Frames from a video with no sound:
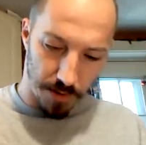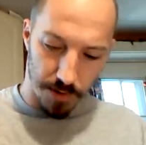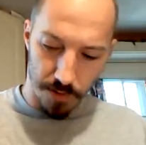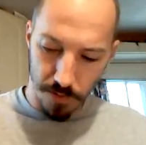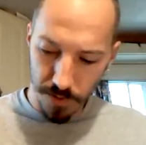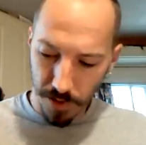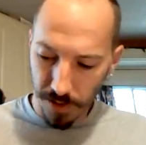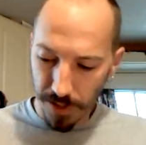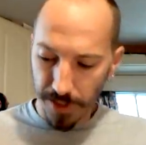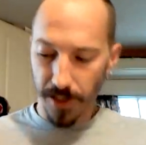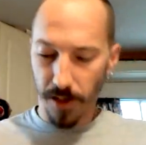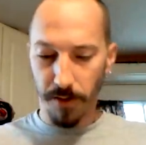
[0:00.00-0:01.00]
and as soon as I
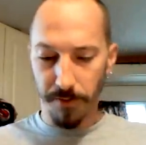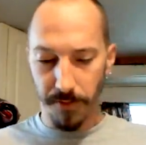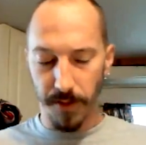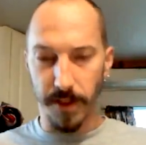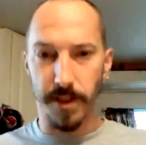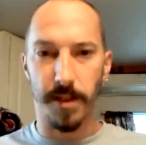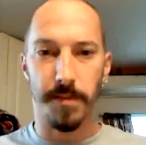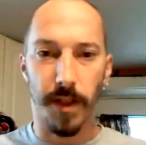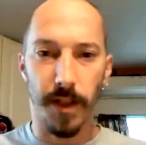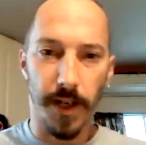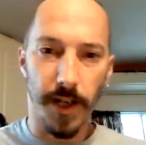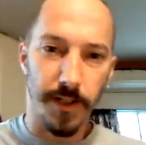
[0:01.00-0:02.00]
let off, it seems
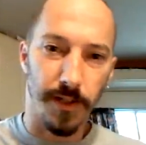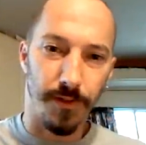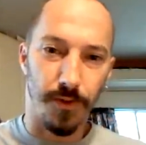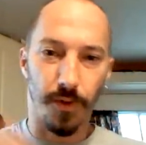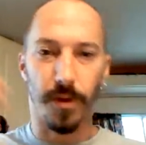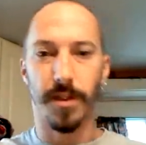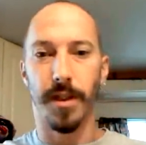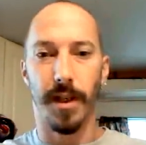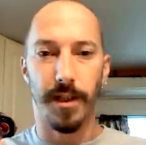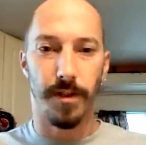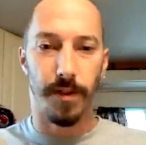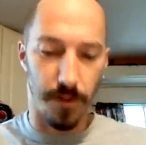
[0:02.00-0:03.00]
like it actually draws the
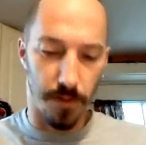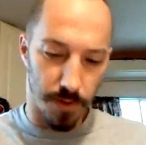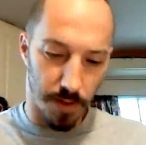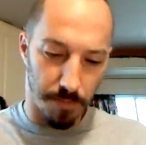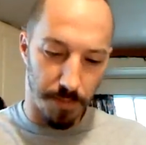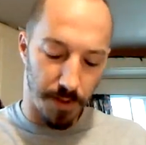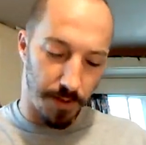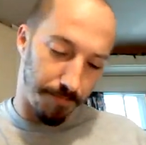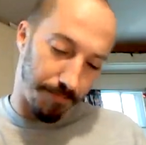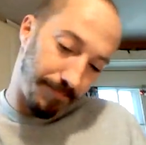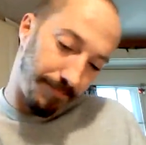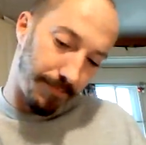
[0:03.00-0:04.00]
extra juice up in it,
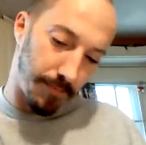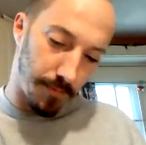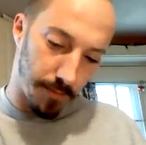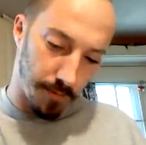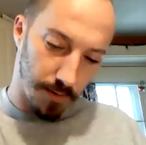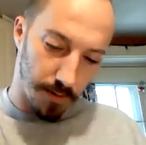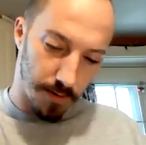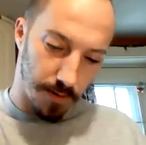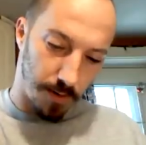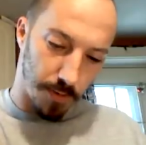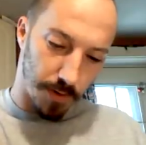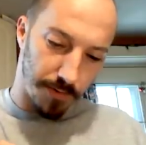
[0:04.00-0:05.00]

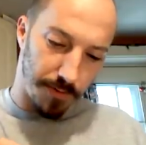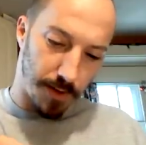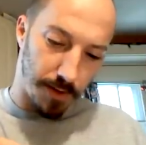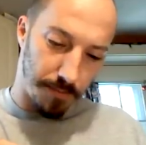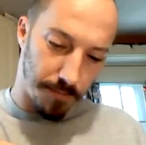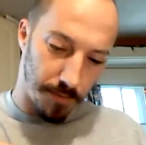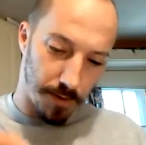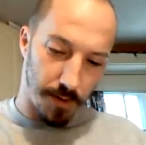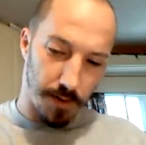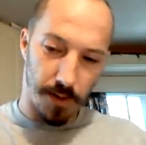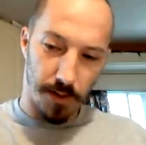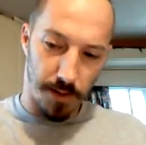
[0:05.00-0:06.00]
so it works fine.
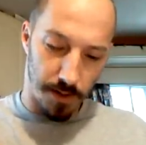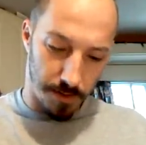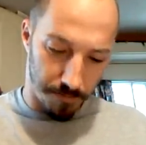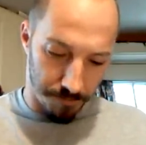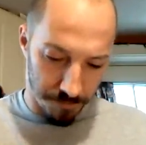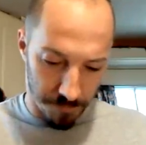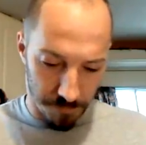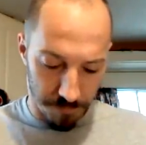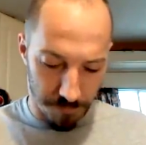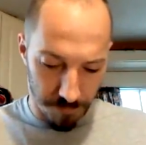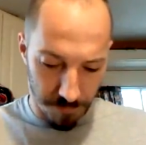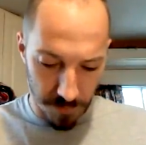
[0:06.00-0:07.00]
I
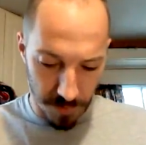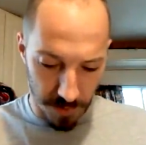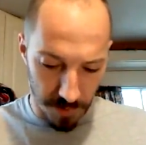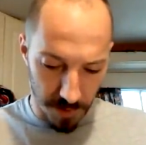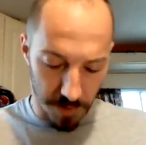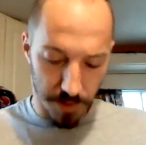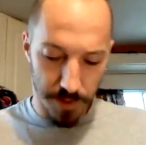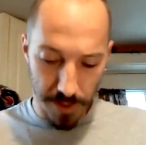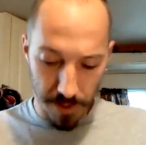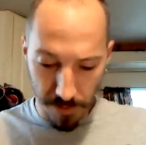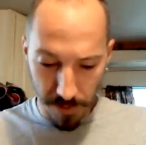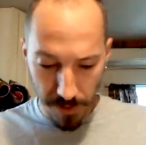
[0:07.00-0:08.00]
can take this
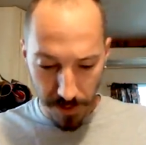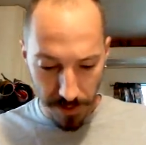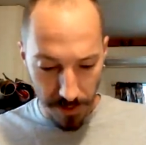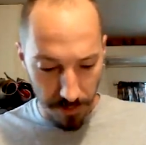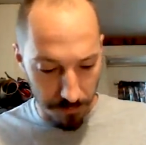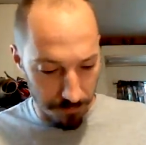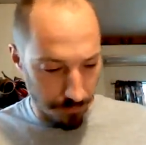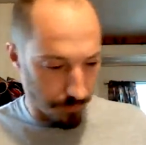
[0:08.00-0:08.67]
out now.